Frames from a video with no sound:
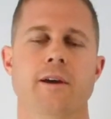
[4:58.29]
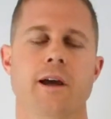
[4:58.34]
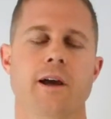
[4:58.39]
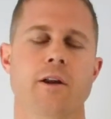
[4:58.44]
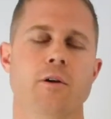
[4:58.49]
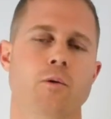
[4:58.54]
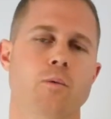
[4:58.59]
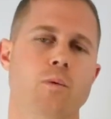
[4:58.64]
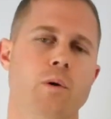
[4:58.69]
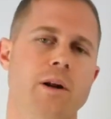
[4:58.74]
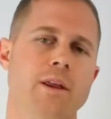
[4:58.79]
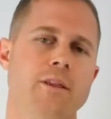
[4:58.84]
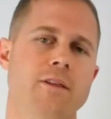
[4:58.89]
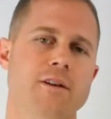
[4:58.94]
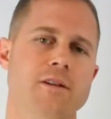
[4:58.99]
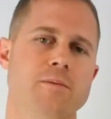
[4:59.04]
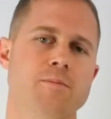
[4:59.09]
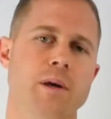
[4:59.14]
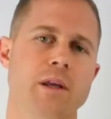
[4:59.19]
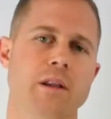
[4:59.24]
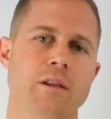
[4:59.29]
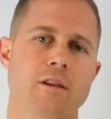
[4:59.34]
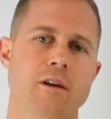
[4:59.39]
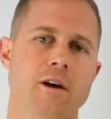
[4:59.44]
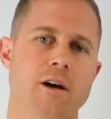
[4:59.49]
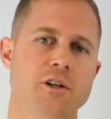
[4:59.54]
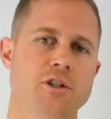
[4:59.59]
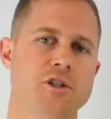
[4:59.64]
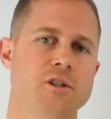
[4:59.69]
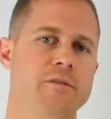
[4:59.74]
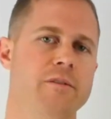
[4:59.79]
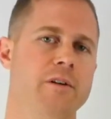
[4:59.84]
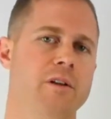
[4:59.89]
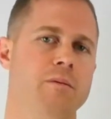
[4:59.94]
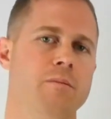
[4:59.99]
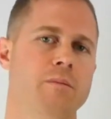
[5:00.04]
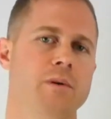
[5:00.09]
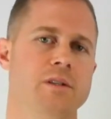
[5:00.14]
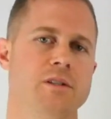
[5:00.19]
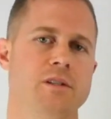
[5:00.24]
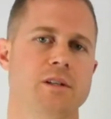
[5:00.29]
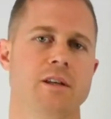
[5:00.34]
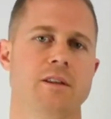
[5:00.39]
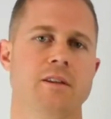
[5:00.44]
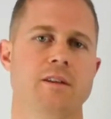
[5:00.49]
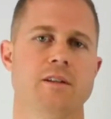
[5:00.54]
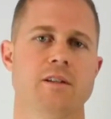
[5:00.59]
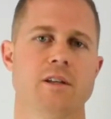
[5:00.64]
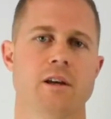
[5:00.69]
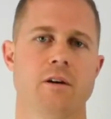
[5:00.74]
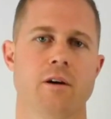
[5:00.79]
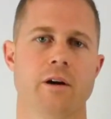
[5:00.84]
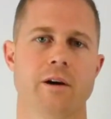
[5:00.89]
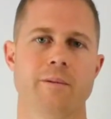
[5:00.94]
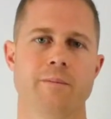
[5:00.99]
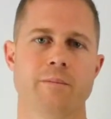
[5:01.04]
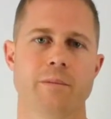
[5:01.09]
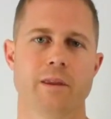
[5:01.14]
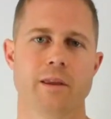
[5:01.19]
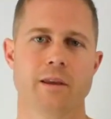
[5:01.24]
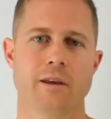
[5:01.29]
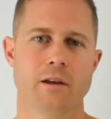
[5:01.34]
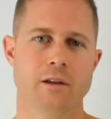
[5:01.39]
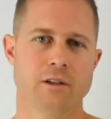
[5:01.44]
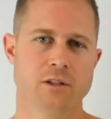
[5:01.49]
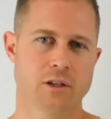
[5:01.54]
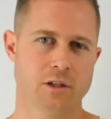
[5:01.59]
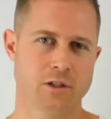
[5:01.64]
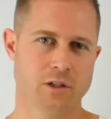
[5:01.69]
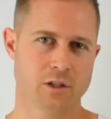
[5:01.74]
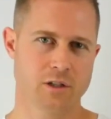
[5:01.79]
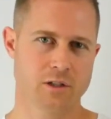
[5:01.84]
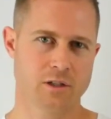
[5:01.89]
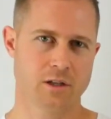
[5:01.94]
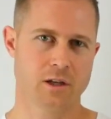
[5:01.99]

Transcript: and already there's been large developments in this area, such as